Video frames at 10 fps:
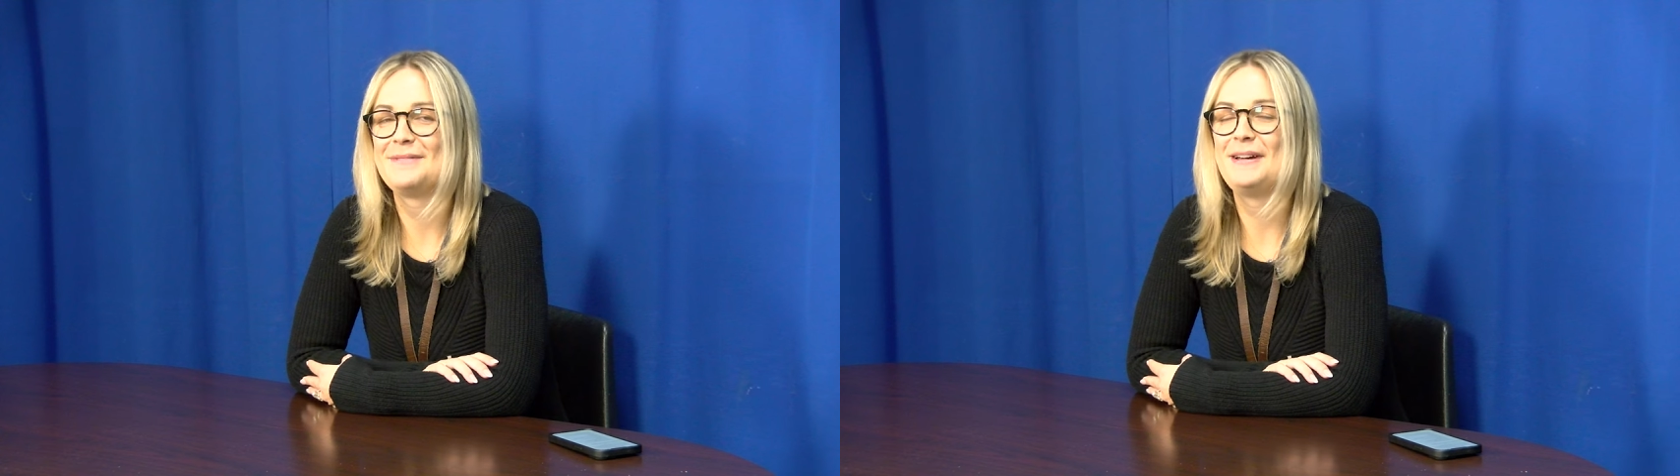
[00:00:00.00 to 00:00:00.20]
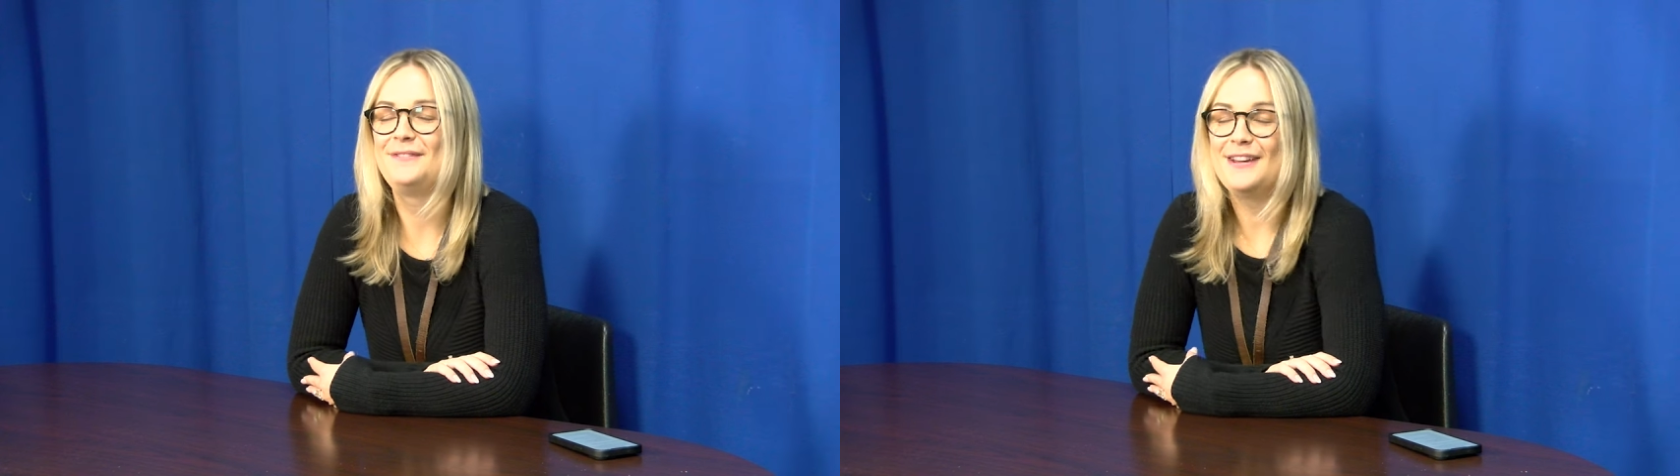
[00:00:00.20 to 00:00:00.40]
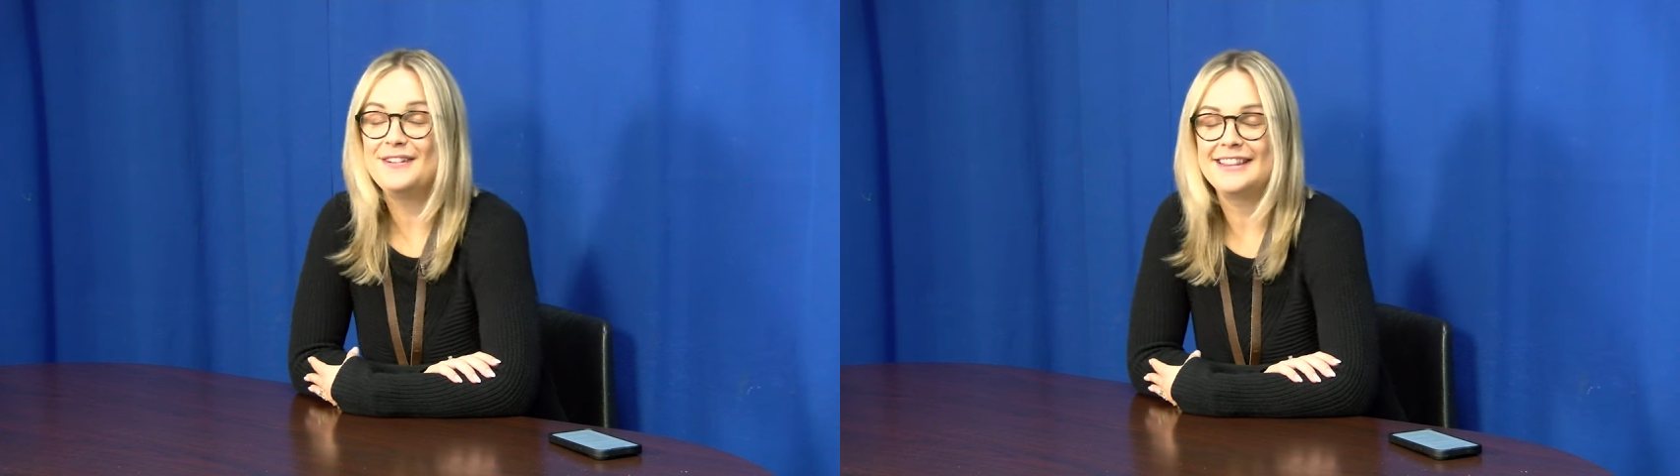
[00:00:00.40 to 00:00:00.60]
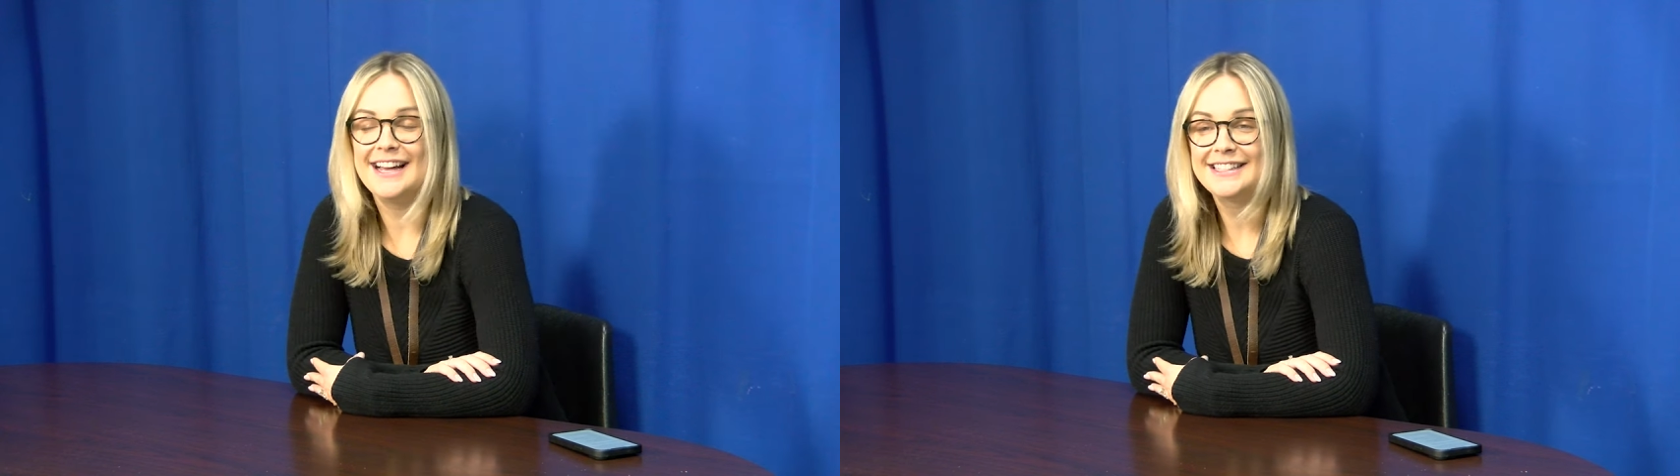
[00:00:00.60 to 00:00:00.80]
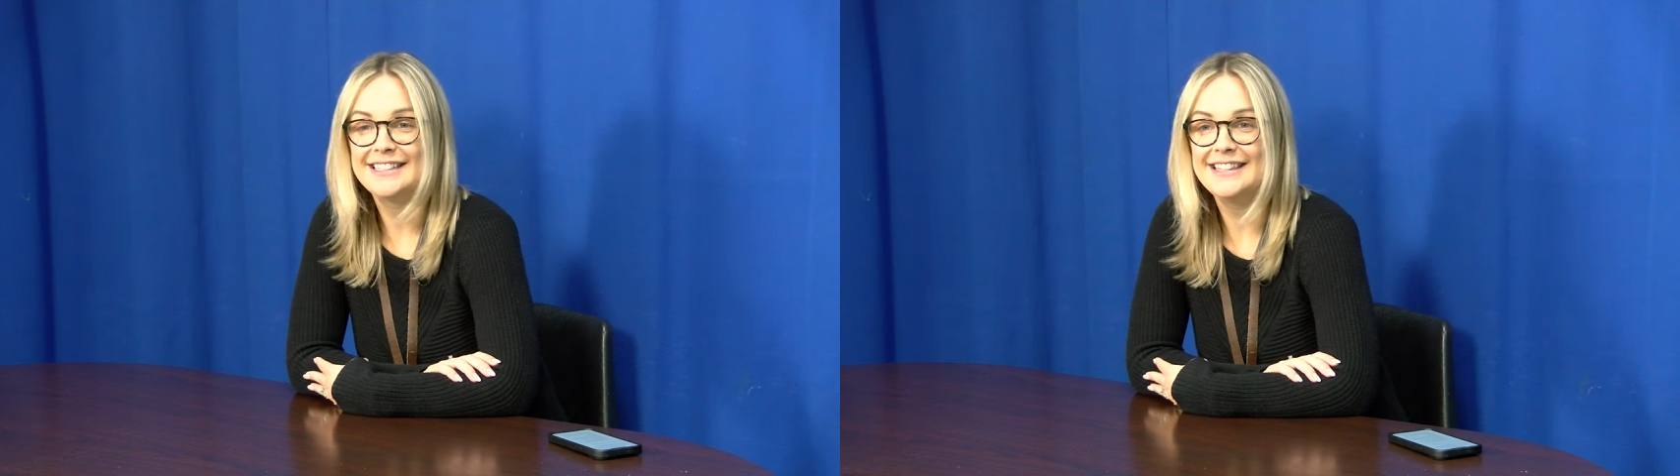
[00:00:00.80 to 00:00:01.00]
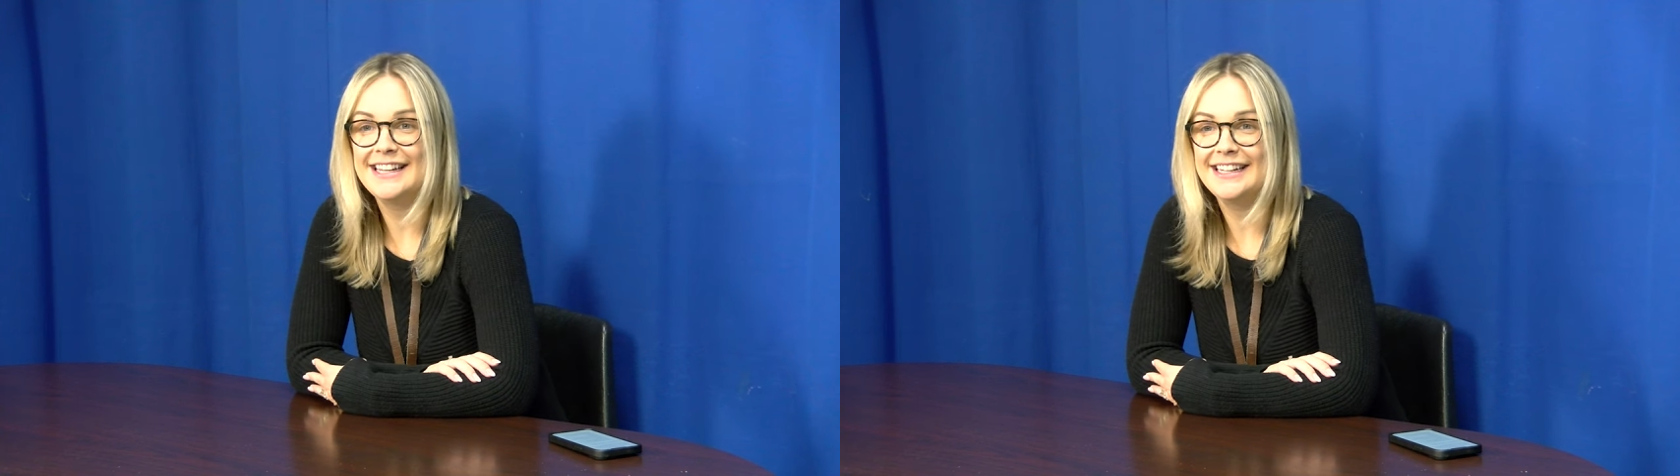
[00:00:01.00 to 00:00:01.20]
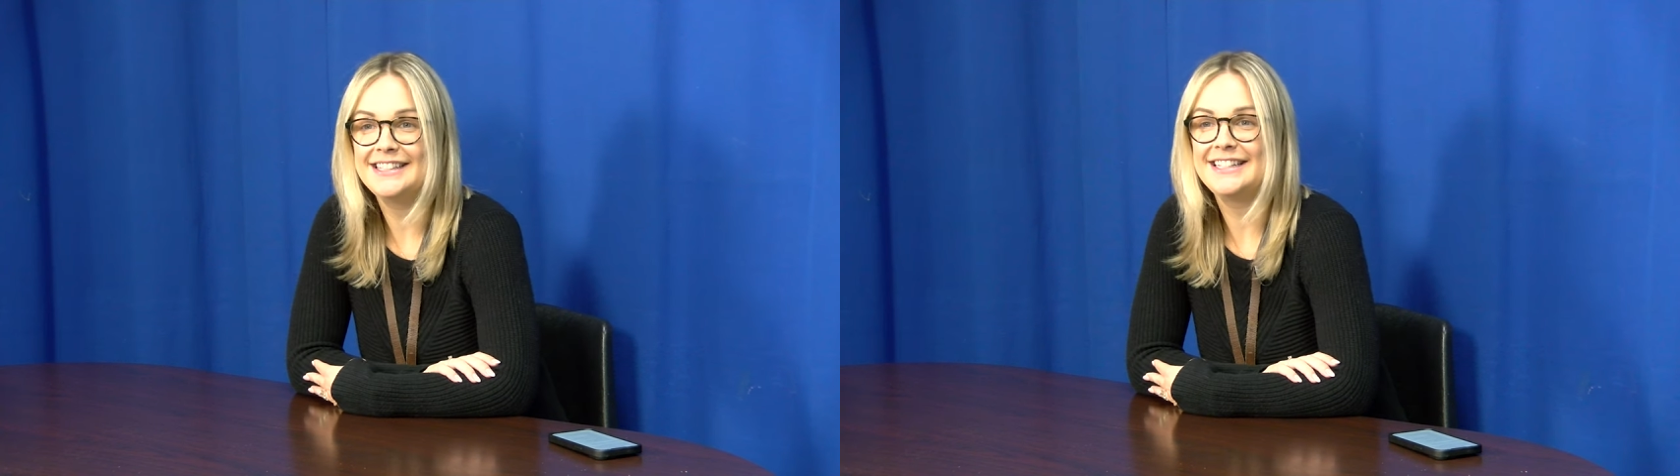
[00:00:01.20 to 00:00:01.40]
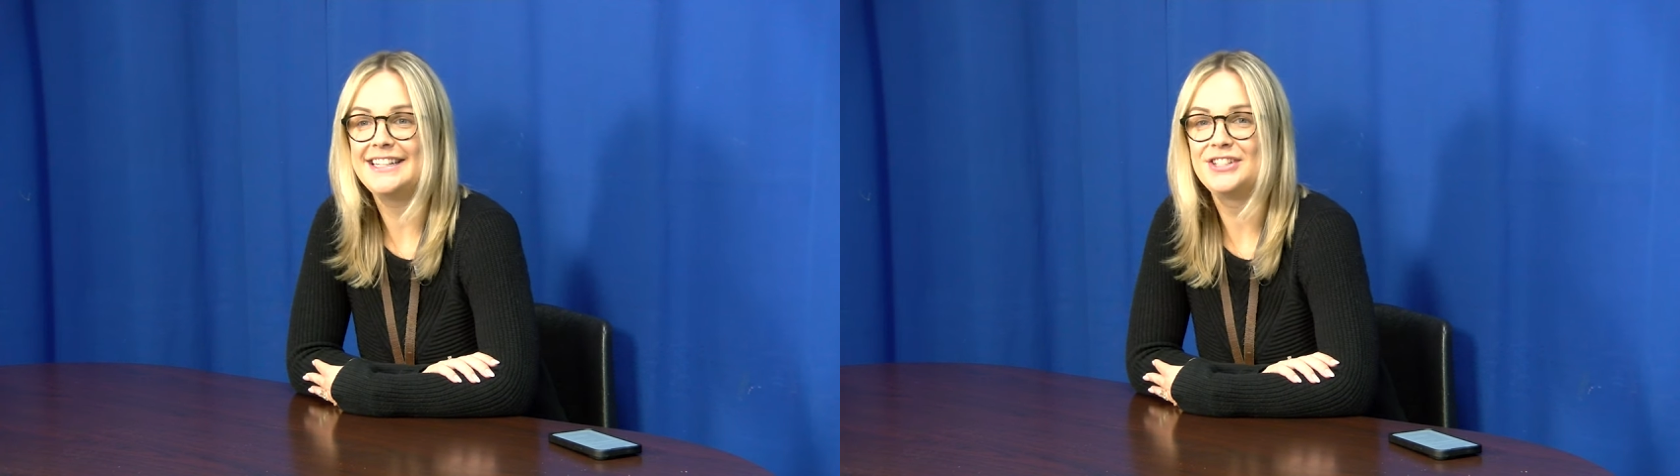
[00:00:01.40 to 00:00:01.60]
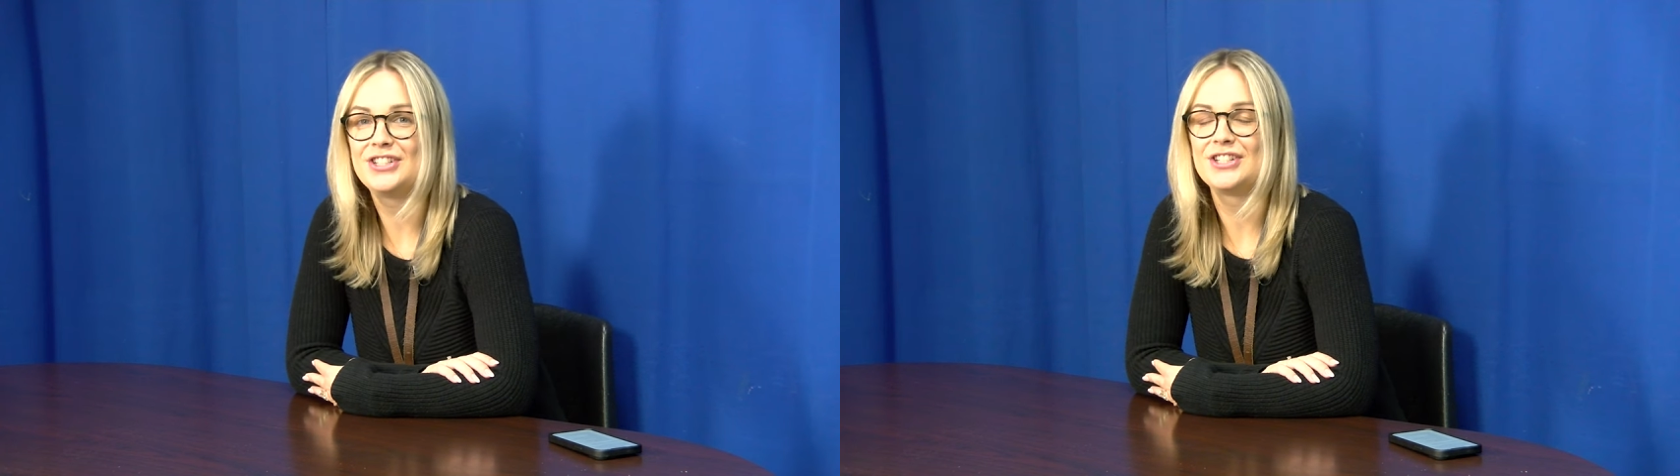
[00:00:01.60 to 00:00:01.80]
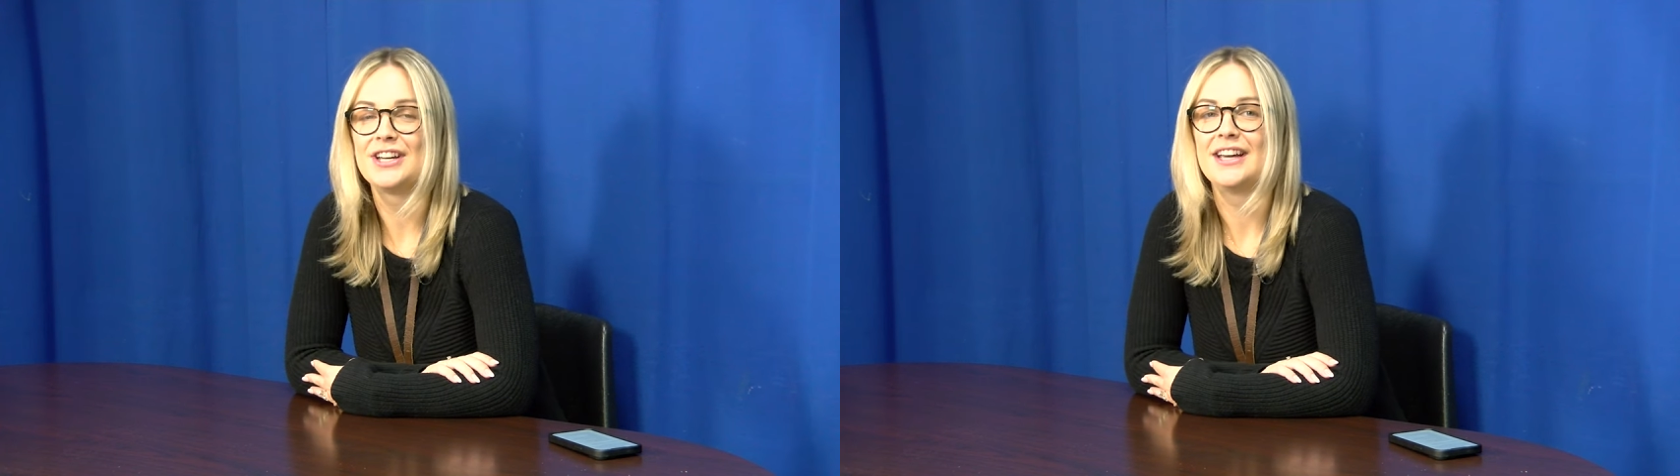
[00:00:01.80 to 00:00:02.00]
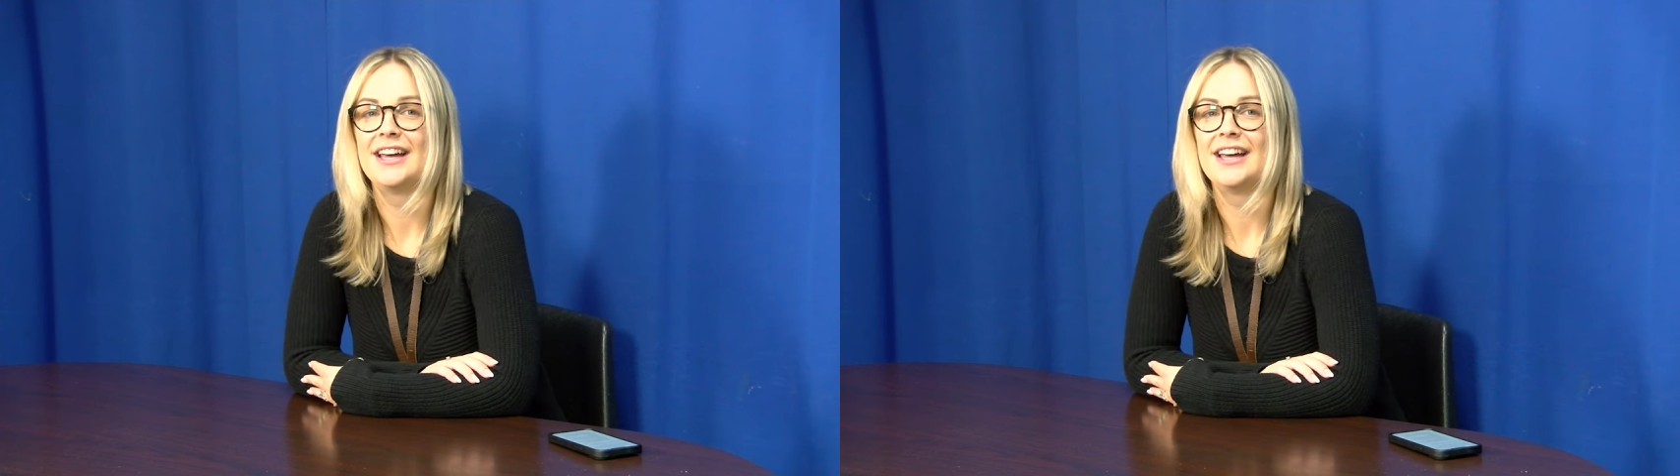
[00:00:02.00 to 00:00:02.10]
My favorite lesson that I teach